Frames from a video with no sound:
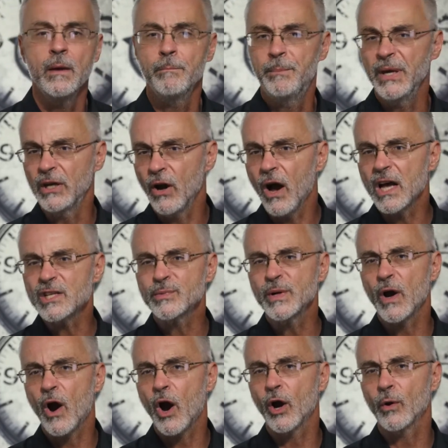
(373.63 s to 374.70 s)
Because we
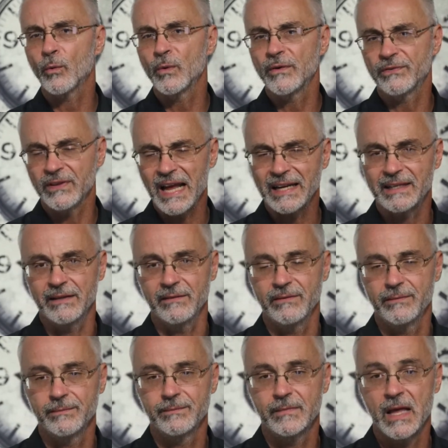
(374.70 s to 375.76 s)
are reflective,
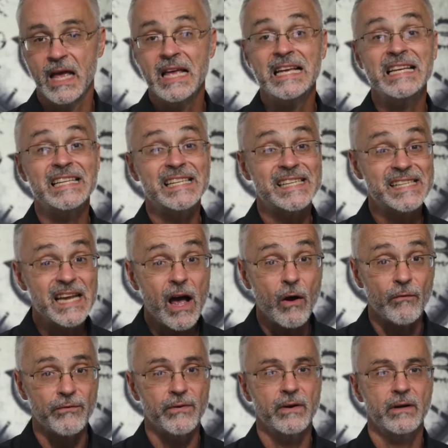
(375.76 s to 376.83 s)

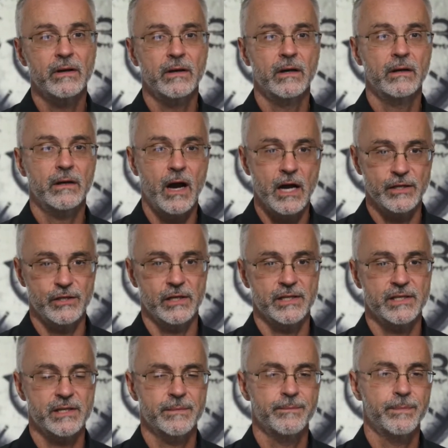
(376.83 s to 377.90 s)

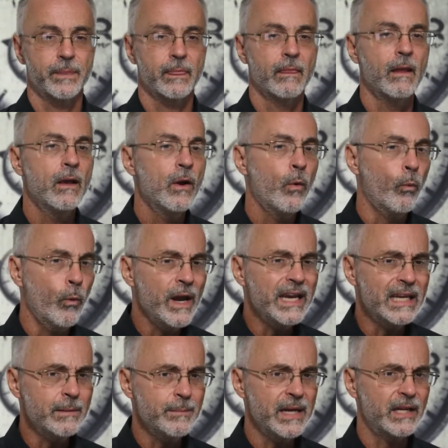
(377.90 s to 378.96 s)
self-conscious, we
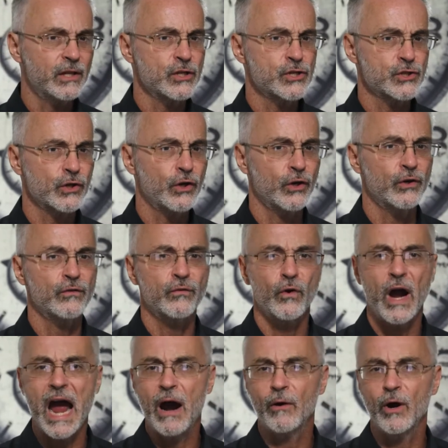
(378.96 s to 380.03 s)
can be concerned for
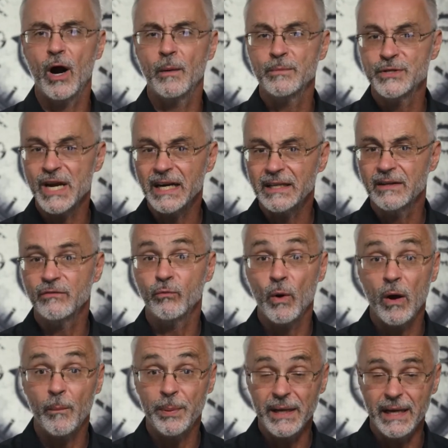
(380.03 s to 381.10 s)
our objective
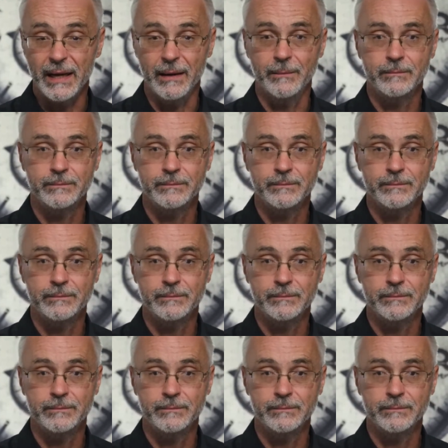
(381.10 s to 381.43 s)
well-being,